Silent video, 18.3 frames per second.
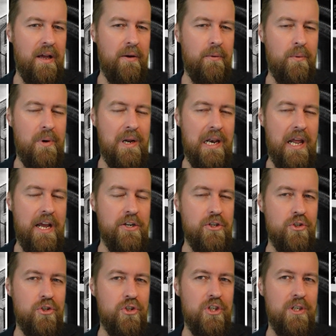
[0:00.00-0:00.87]

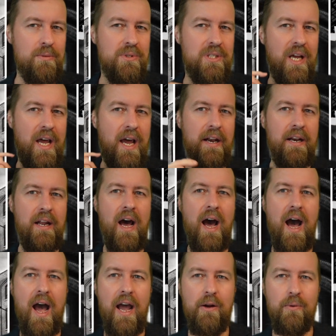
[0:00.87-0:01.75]
relationships and
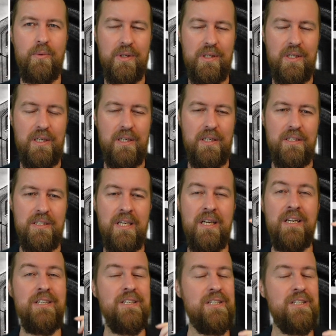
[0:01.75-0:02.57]
hierarchies.